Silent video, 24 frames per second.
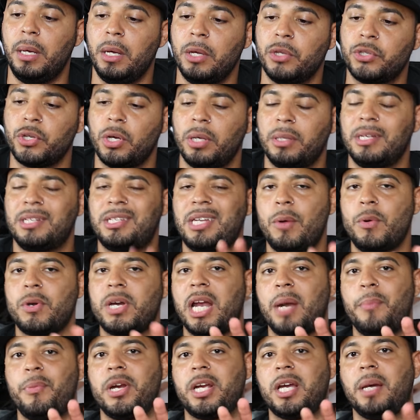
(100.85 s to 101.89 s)
So this is how we're
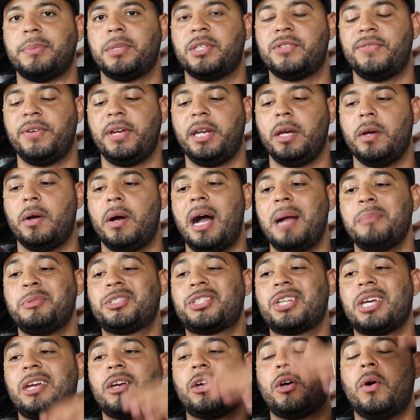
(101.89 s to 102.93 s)
gonna break up this video. I'm
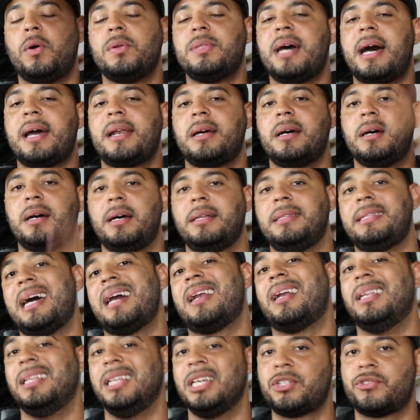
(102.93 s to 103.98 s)
just gonna go down
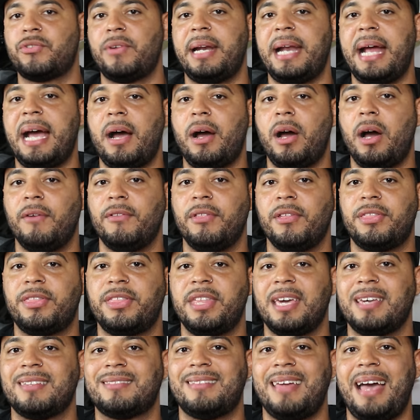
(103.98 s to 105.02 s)
a list right now of the
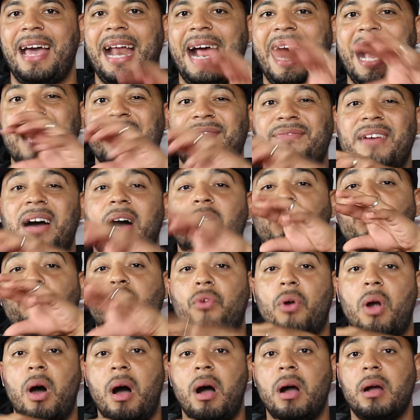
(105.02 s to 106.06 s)
things that I found
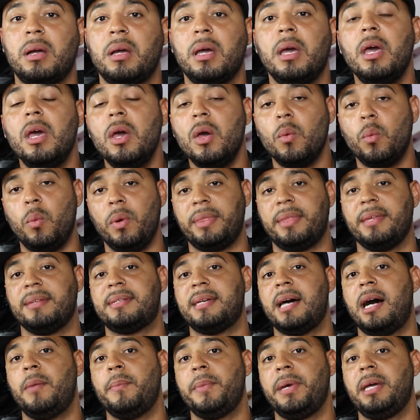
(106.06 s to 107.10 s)
wrong with
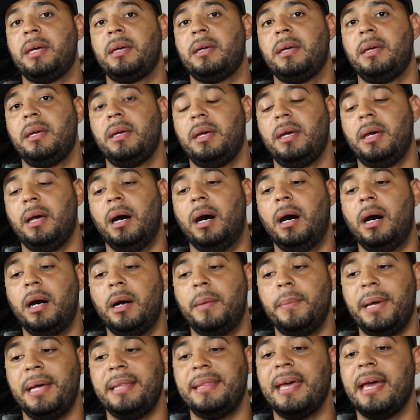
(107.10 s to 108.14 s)
this helmet.
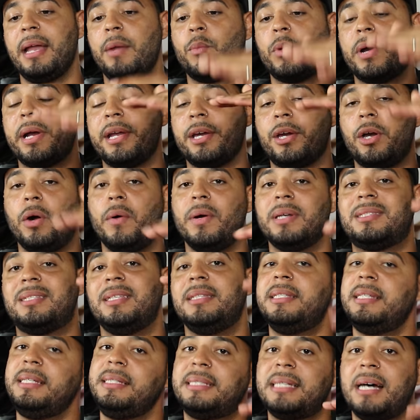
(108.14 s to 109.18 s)
And then I'm gonna go into
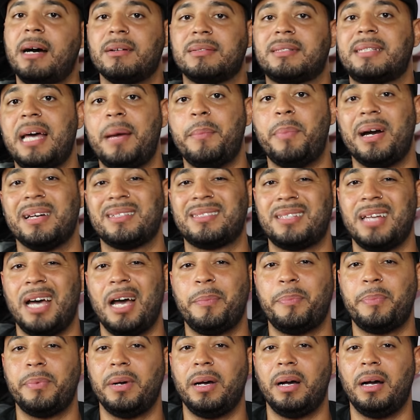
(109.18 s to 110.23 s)
detail step by
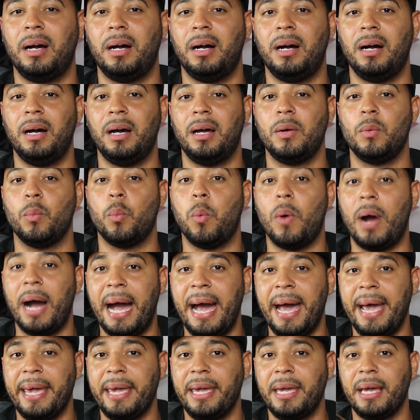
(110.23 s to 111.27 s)
step on
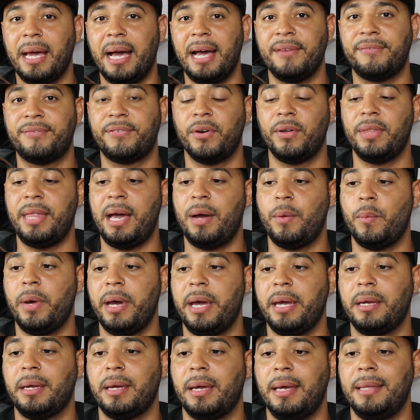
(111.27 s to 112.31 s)
why I feel that
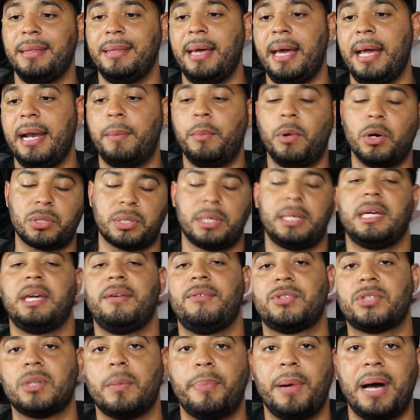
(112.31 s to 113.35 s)
way. And then I'm also gonna
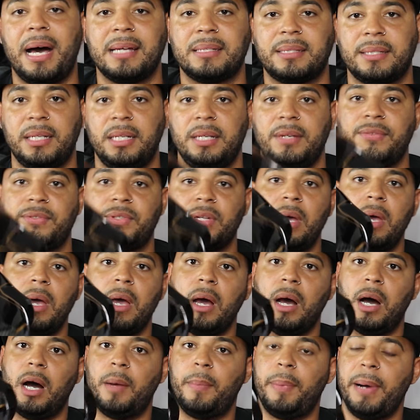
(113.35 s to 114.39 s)
give you some positives
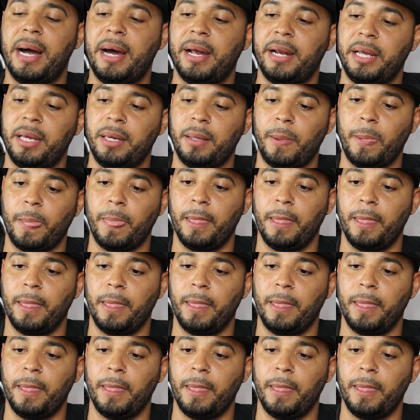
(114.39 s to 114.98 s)
about it.